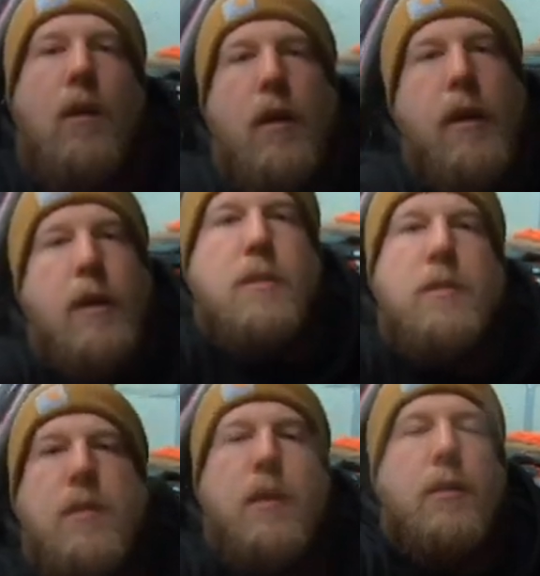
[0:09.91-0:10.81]
Alright,
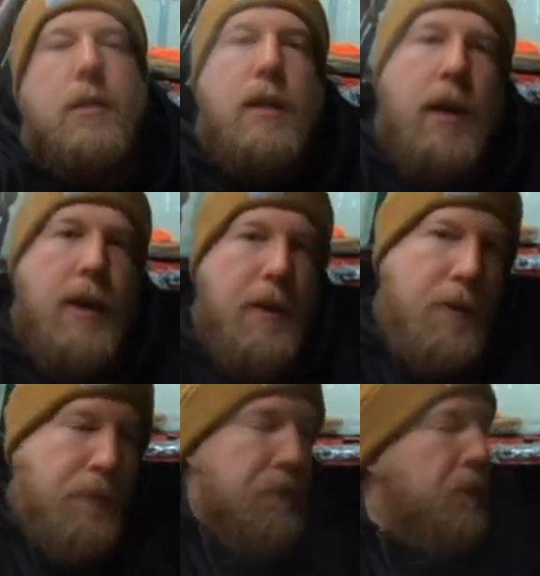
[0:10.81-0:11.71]
so today
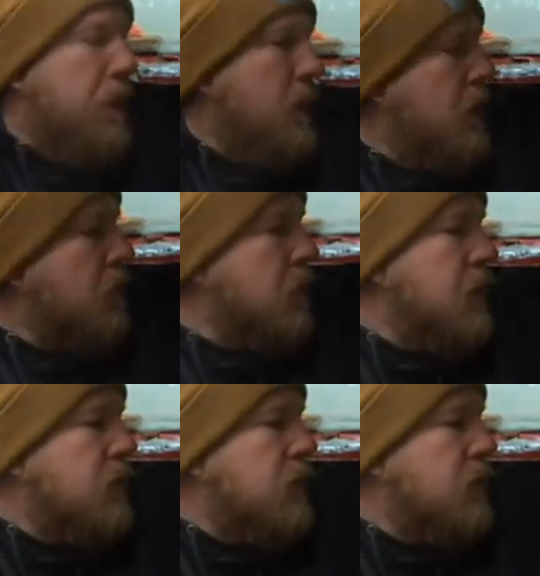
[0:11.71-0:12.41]
I'm going to be